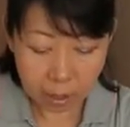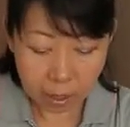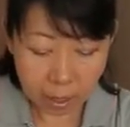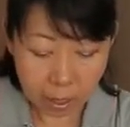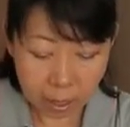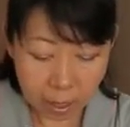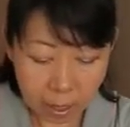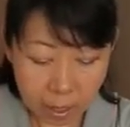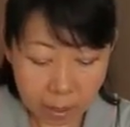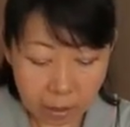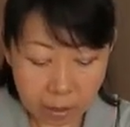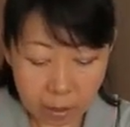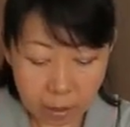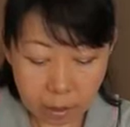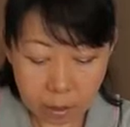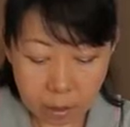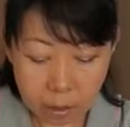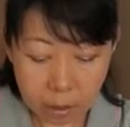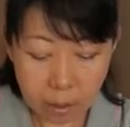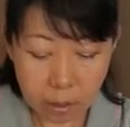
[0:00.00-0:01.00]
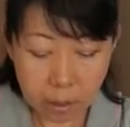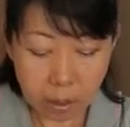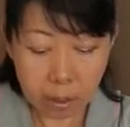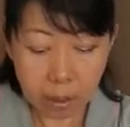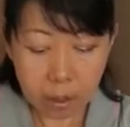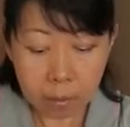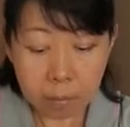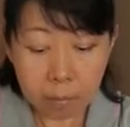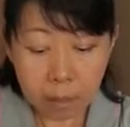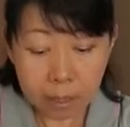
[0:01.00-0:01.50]
and
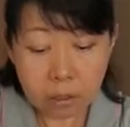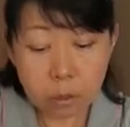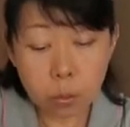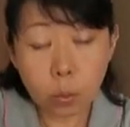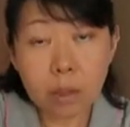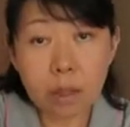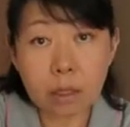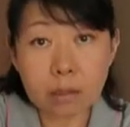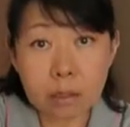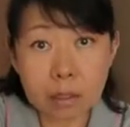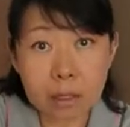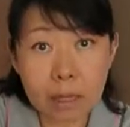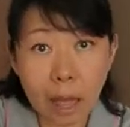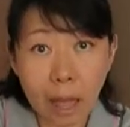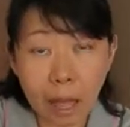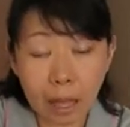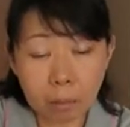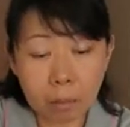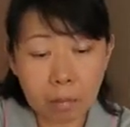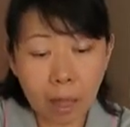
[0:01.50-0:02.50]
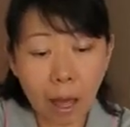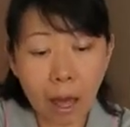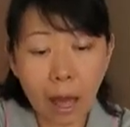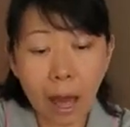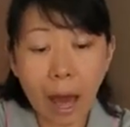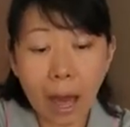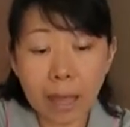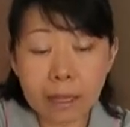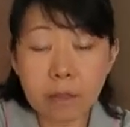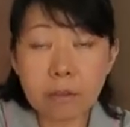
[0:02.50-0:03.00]
mixed with the slime are
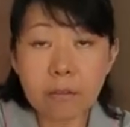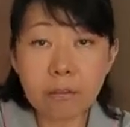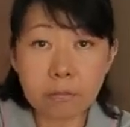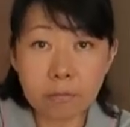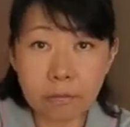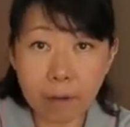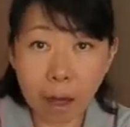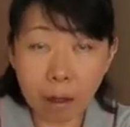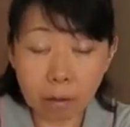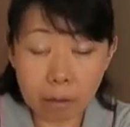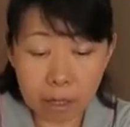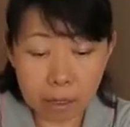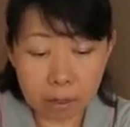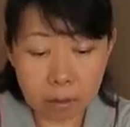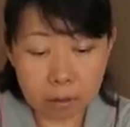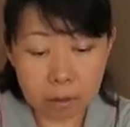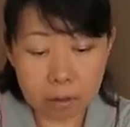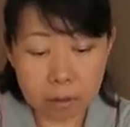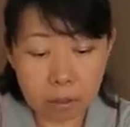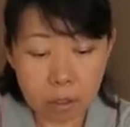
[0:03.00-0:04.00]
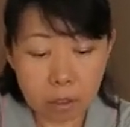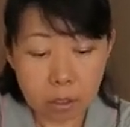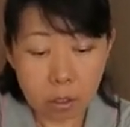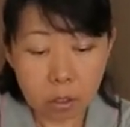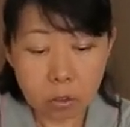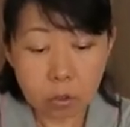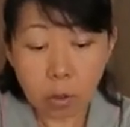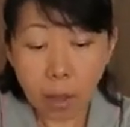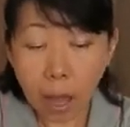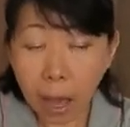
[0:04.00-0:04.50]
iron filings.
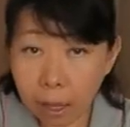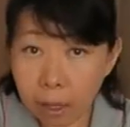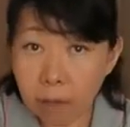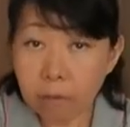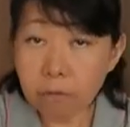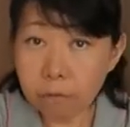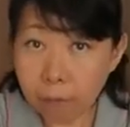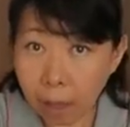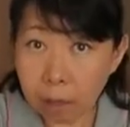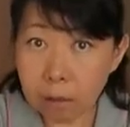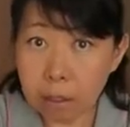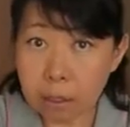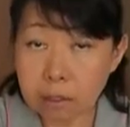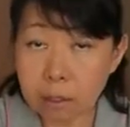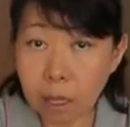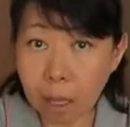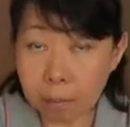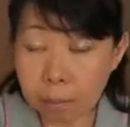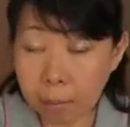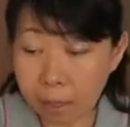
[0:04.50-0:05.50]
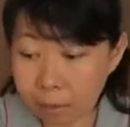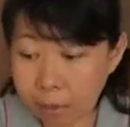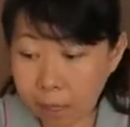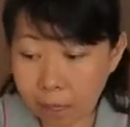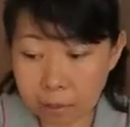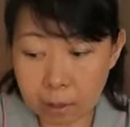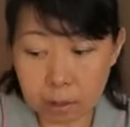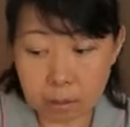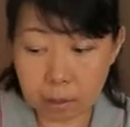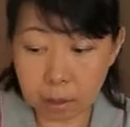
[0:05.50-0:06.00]
So iron filings are
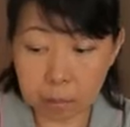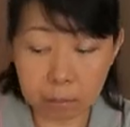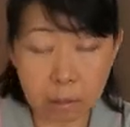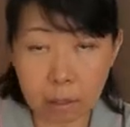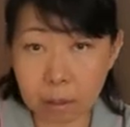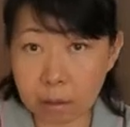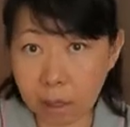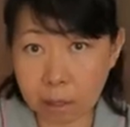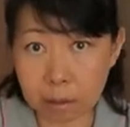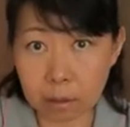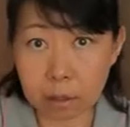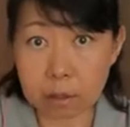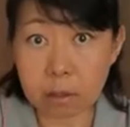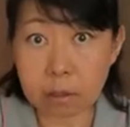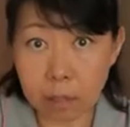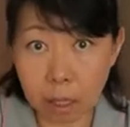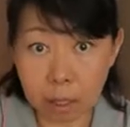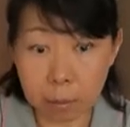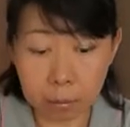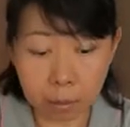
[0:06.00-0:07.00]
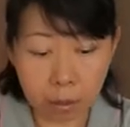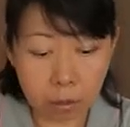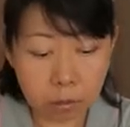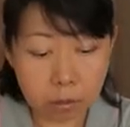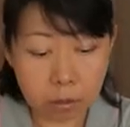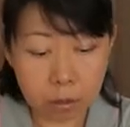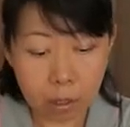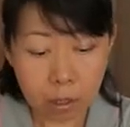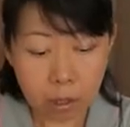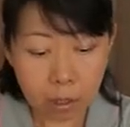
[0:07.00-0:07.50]
magnetic, something like the
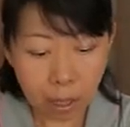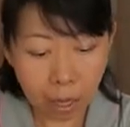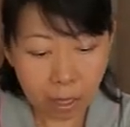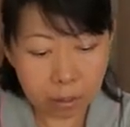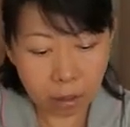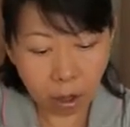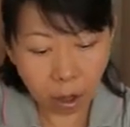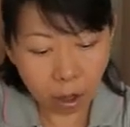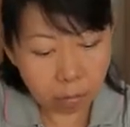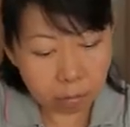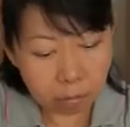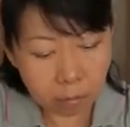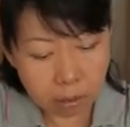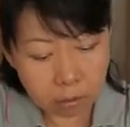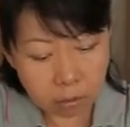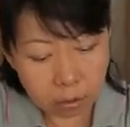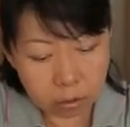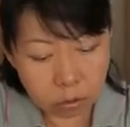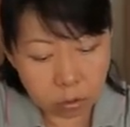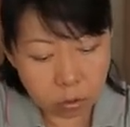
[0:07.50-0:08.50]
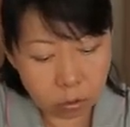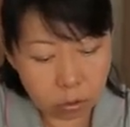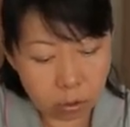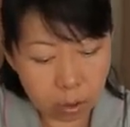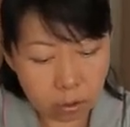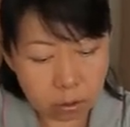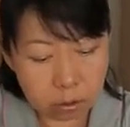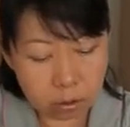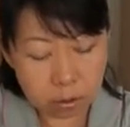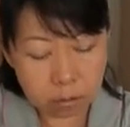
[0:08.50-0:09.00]
staples, and they're all mixed into
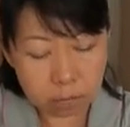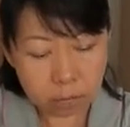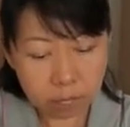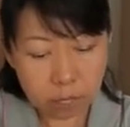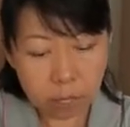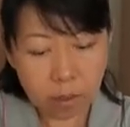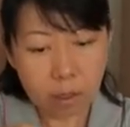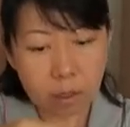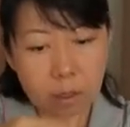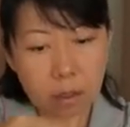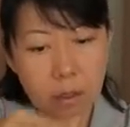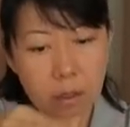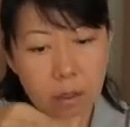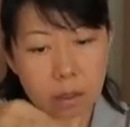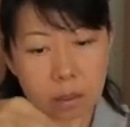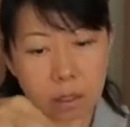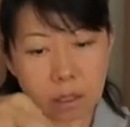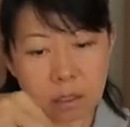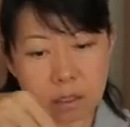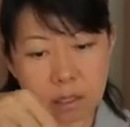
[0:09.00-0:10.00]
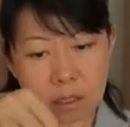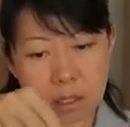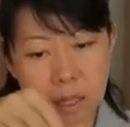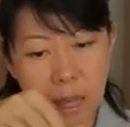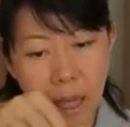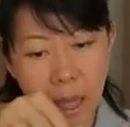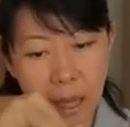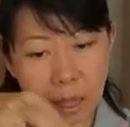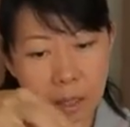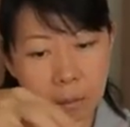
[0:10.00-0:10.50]
this
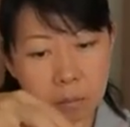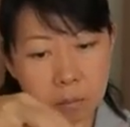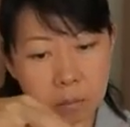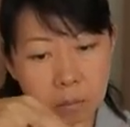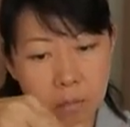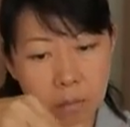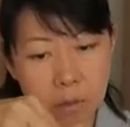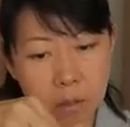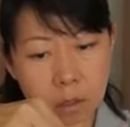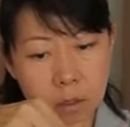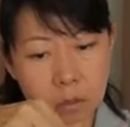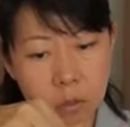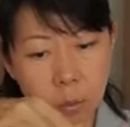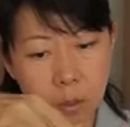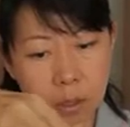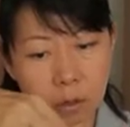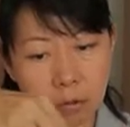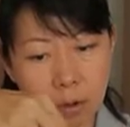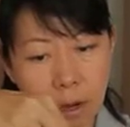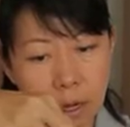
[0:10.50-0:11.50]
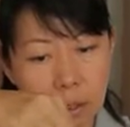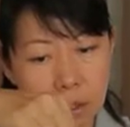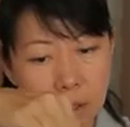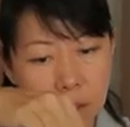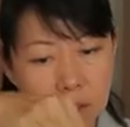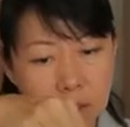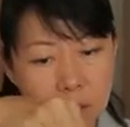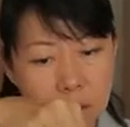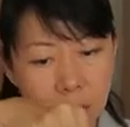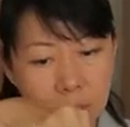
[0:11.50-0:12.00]
slime. So
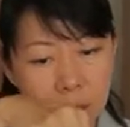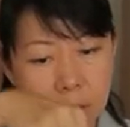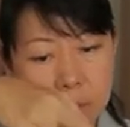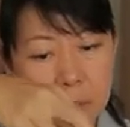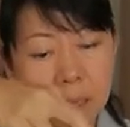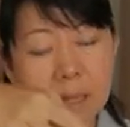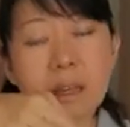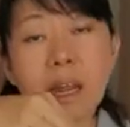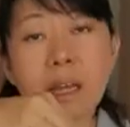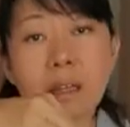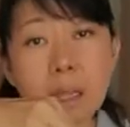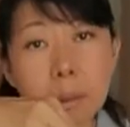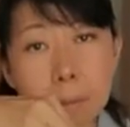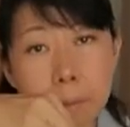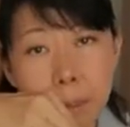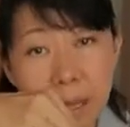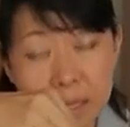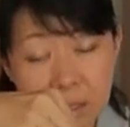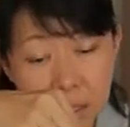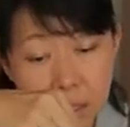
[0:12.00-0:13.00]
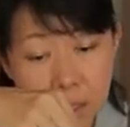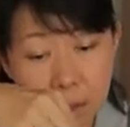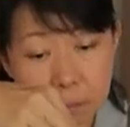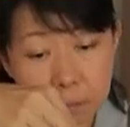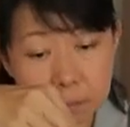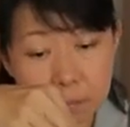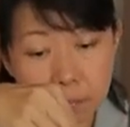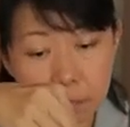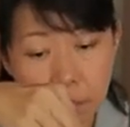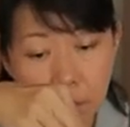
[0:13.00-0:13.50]
it's like a magnetic putty.
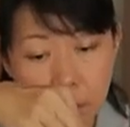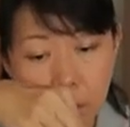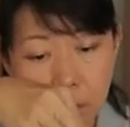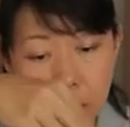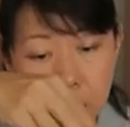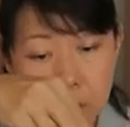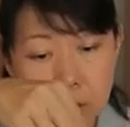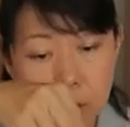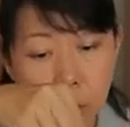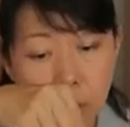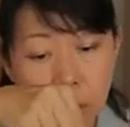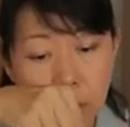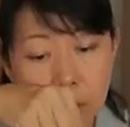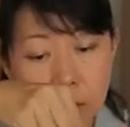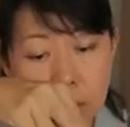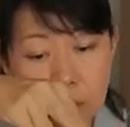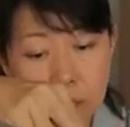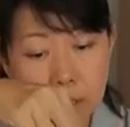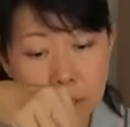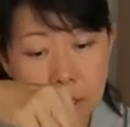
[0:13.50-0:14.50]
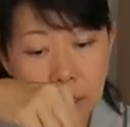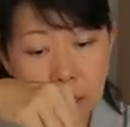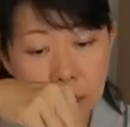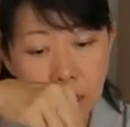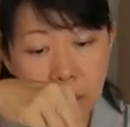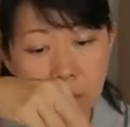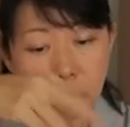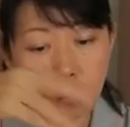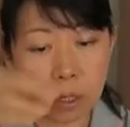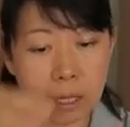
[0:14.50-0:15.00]
So we're going to
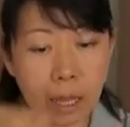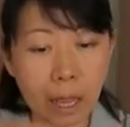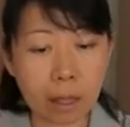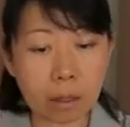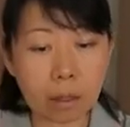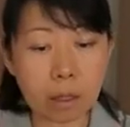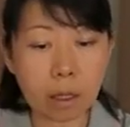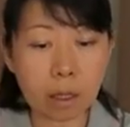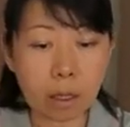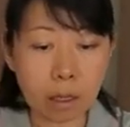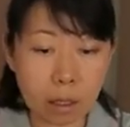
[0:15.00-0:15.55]
see if we can